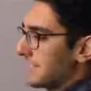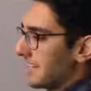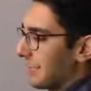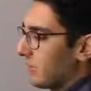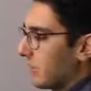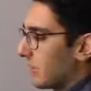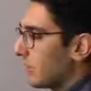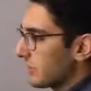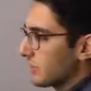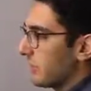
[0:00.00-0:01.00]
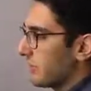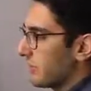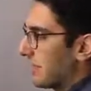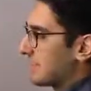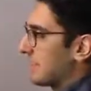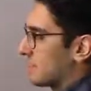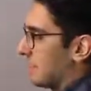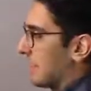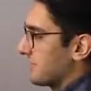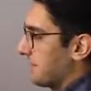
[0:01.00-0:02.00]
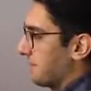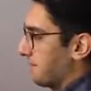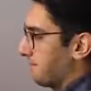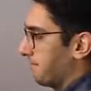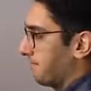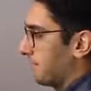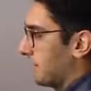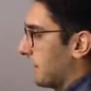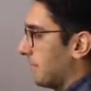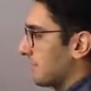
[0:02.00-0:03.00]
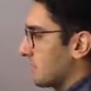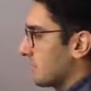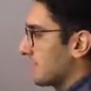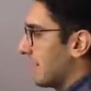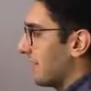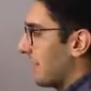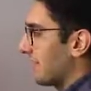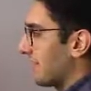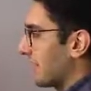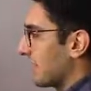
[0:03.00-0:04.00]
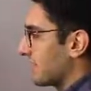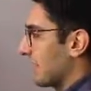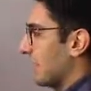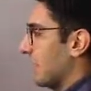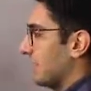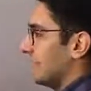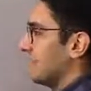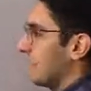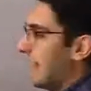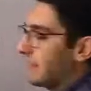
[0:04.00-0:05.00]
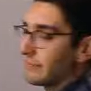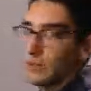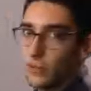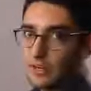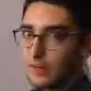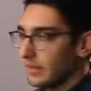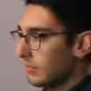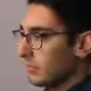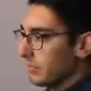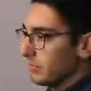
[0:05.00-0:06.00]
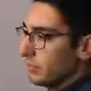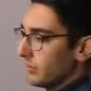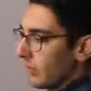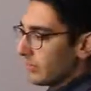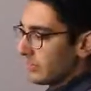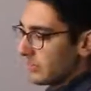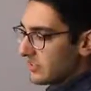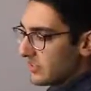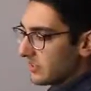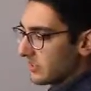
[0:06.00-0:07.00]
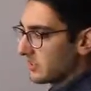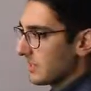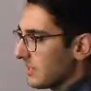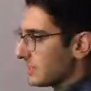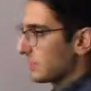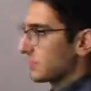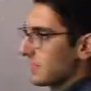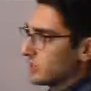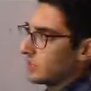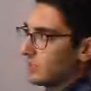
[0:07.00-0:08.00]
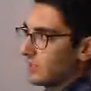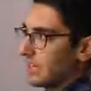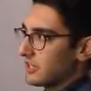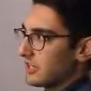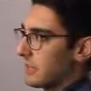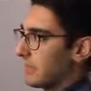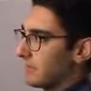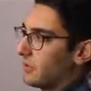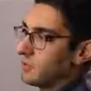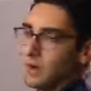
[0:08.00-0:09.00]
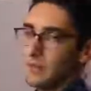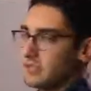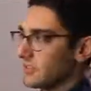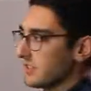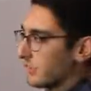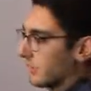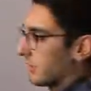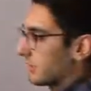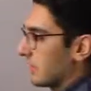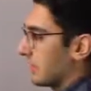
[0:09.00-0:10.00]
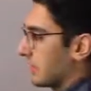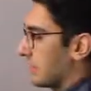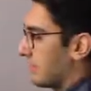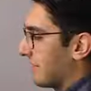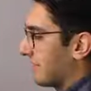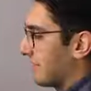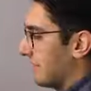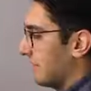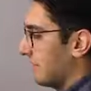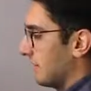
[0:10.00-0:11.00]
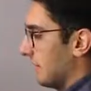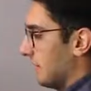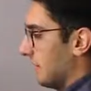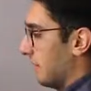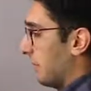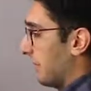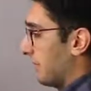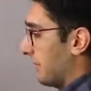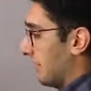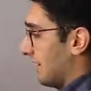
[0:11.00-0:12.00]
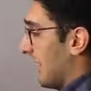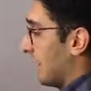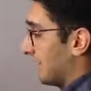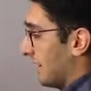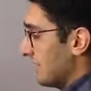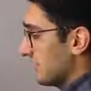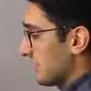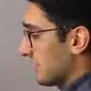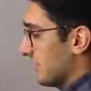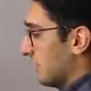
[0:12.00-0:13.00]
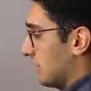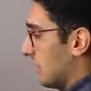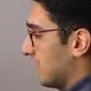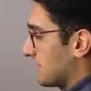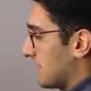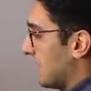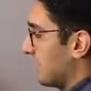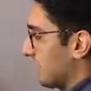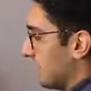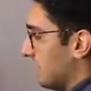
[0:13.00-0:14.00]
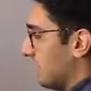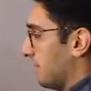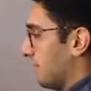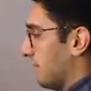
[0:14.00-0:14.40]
and saying we can only solve it by centralizing, right? So instead of having things live everywhere, we move all of these secrets to a central location, and Vault promises that we're going to encrypt everything, both at rest, inside of Vault,